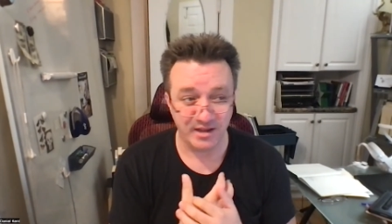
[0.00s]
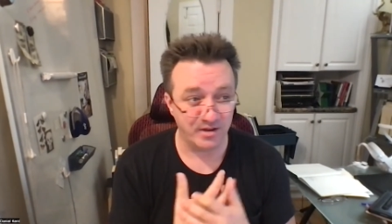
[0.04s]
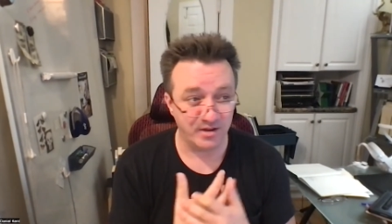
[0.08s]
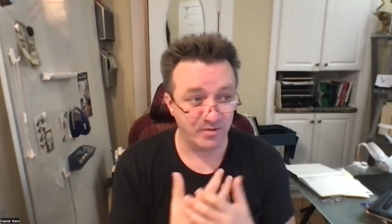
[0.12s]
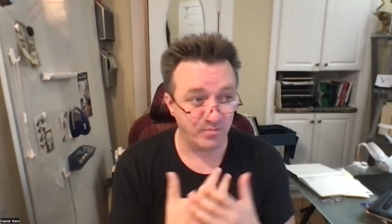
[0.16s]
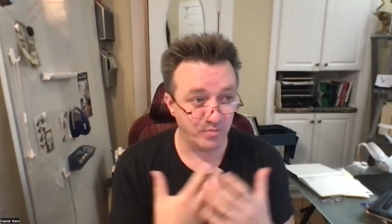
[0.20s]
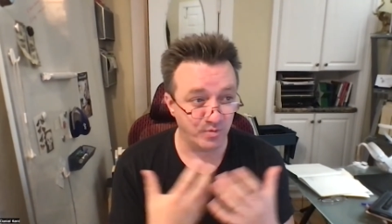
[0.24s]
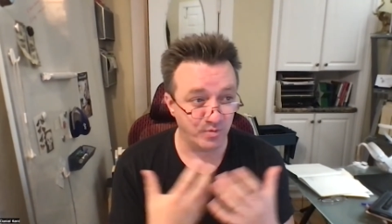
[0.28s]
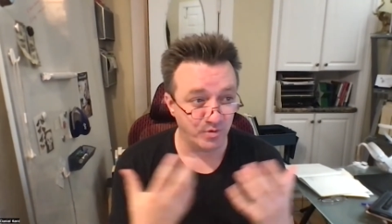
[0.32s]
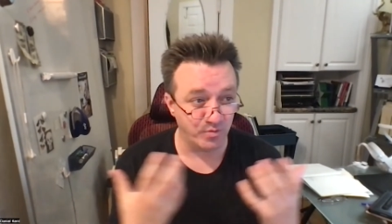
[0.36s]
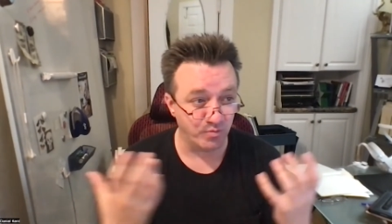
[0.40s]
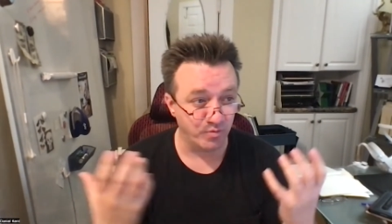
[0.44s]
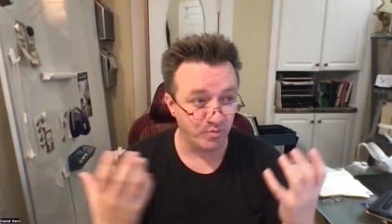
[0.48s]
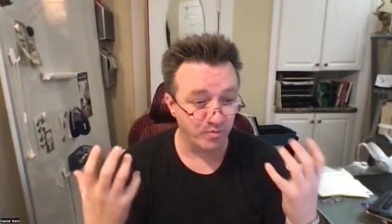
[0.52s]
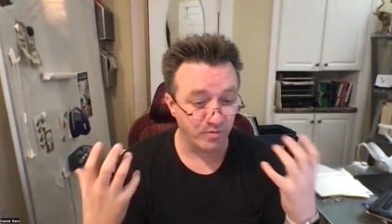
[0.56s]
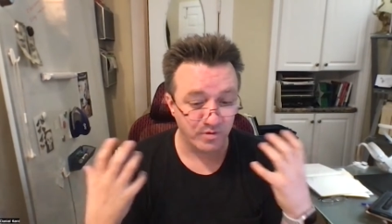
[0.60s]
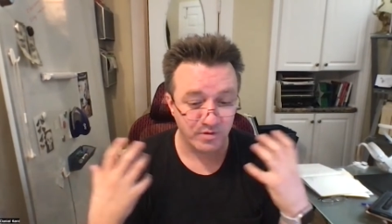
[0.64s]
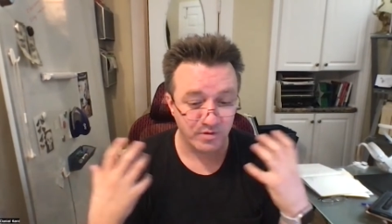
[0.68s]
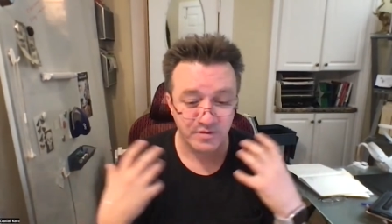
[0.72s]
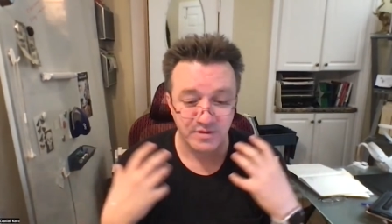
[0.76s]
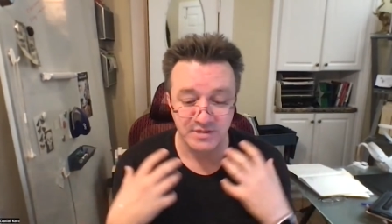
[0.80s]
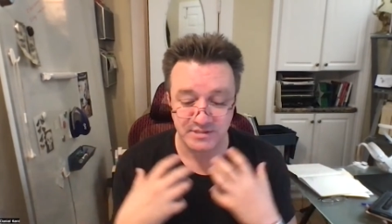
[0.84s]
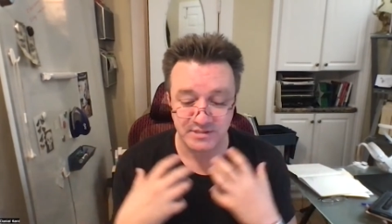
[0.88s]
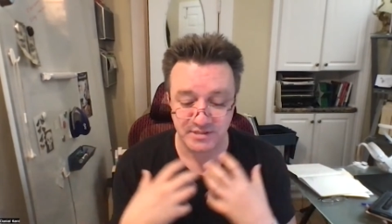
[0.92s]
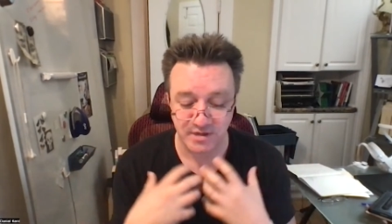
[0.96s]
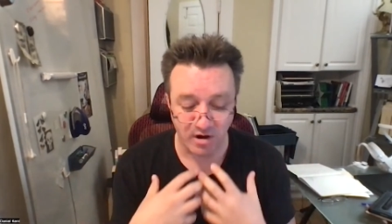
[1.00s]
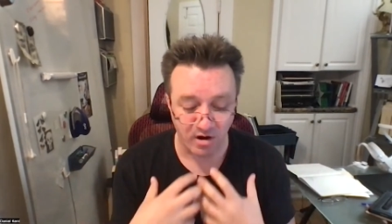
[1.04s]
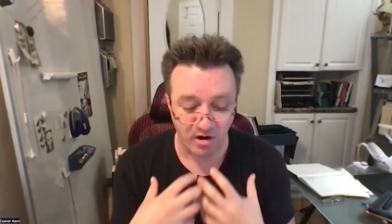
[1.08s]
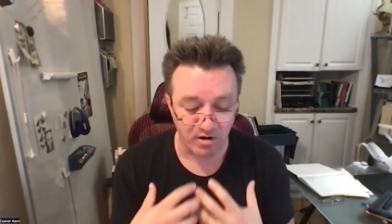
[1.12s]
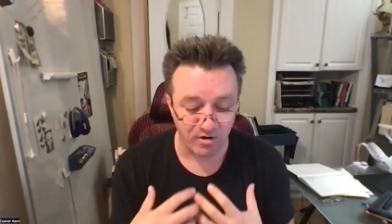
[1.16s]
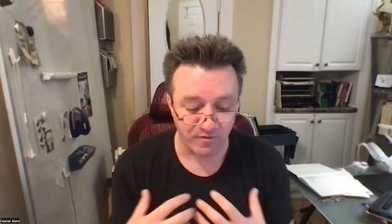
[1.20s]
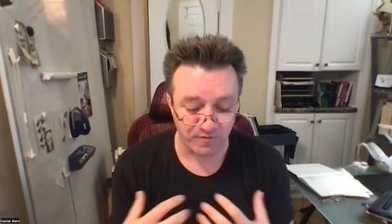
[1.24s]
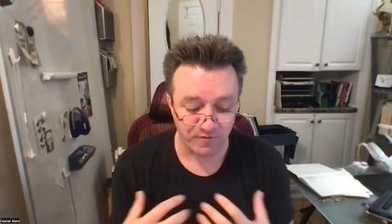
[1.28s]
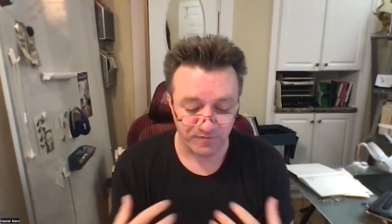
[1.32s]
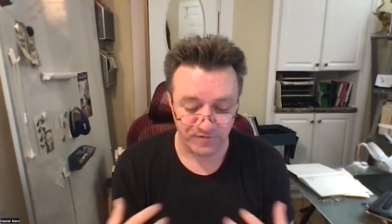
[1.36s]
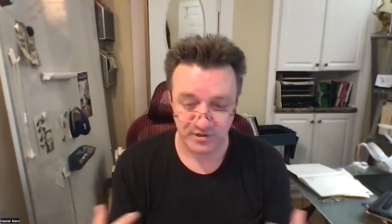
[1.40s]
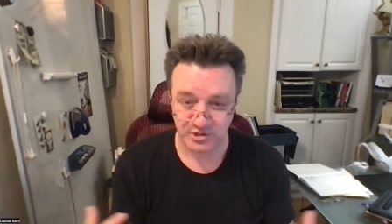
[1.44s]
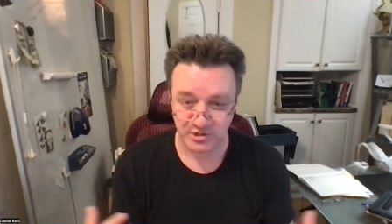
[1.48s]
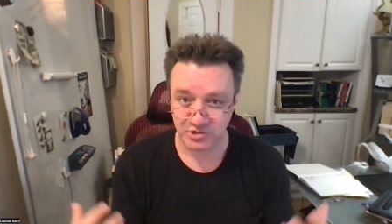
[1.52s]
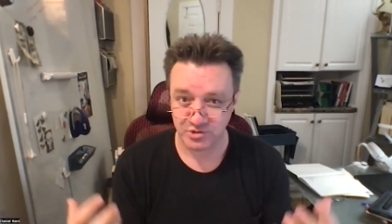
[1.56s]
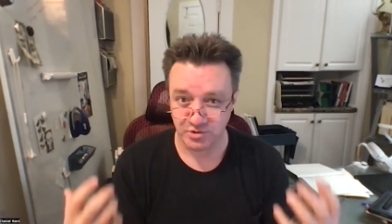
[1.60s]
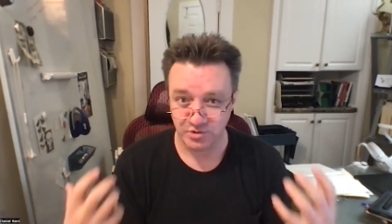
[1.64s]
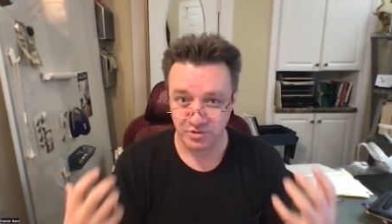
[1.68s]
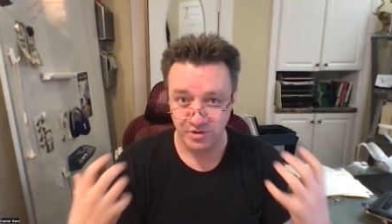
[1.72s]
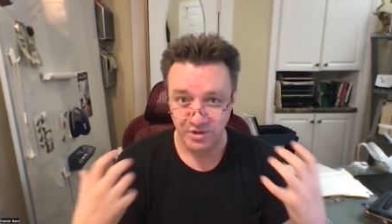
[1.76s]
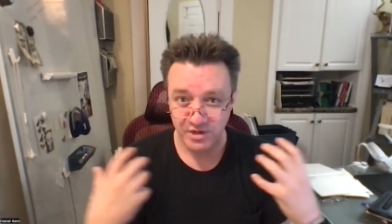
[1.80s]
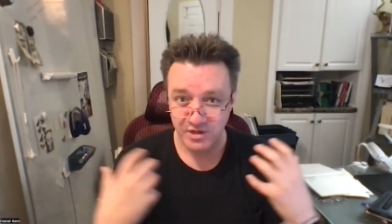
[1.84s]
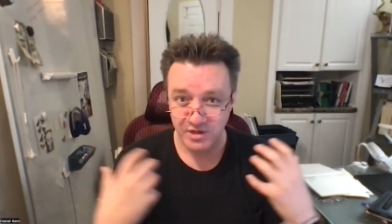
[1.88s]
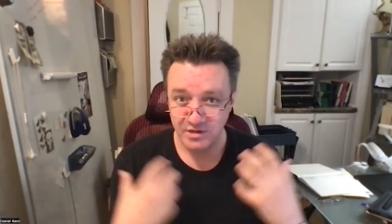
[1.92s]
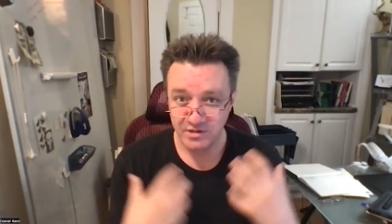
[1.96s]
and when we're in this
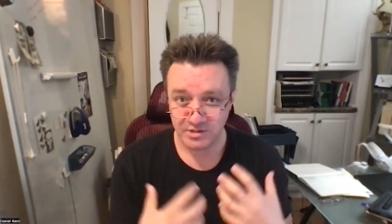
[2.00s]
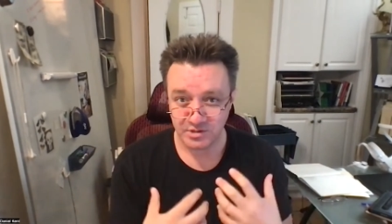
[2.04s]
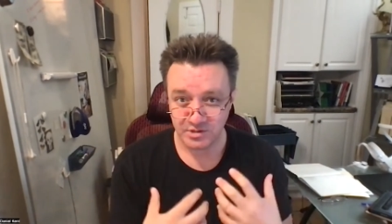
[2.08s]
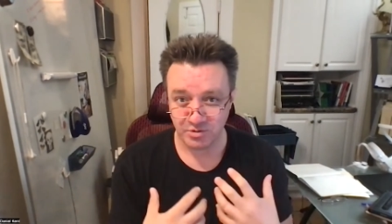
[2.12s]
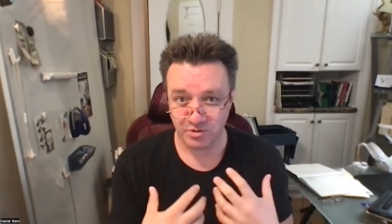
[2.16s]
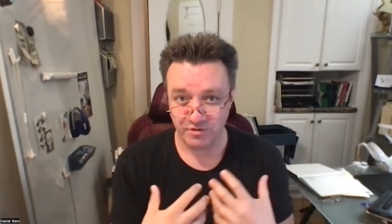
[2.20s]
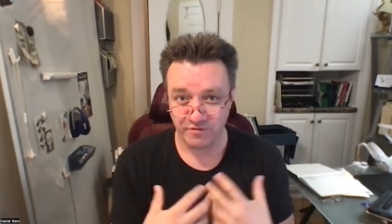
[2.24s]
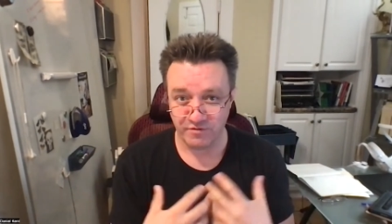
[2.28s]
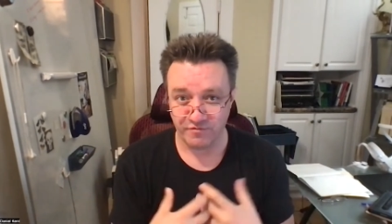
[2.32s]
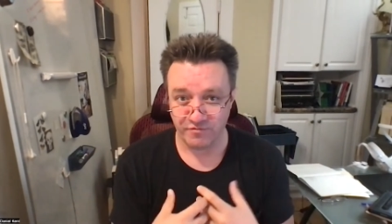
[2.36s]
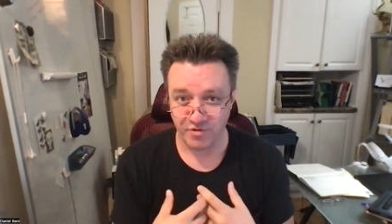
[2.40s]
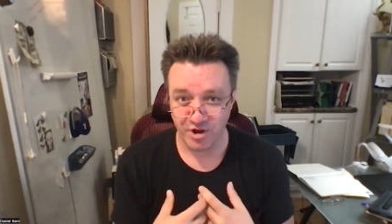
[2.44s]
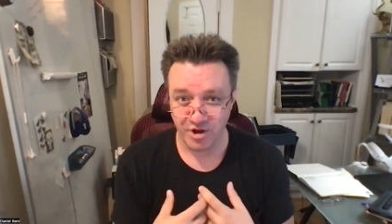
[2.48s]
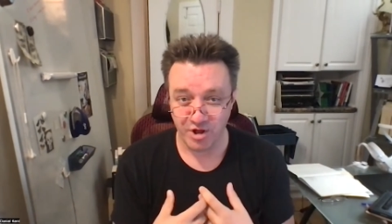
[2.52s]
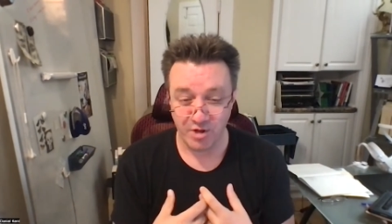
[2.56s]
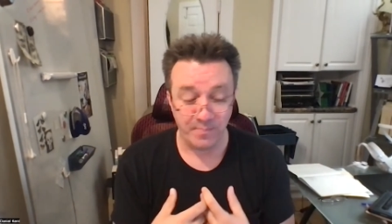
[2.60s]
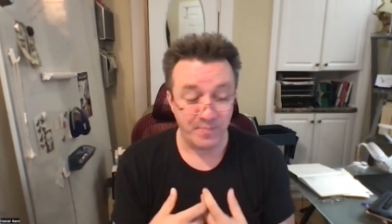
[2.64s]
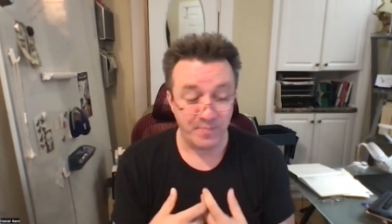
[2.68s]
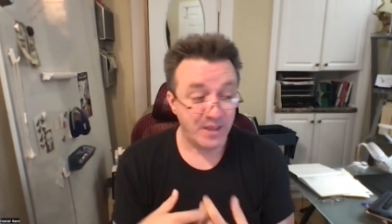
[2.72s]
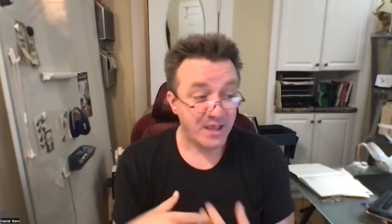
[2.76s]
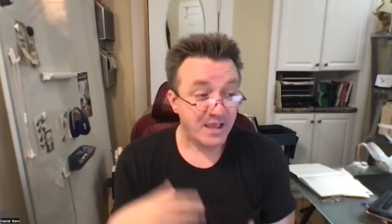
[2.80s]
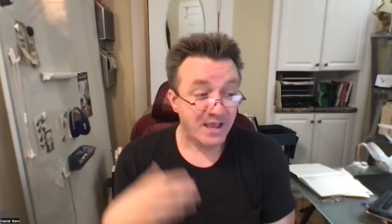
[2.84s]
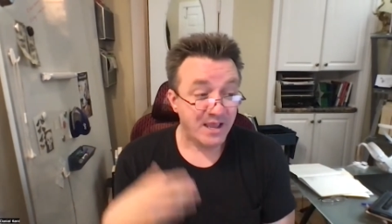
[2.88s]
artificial sort of realm.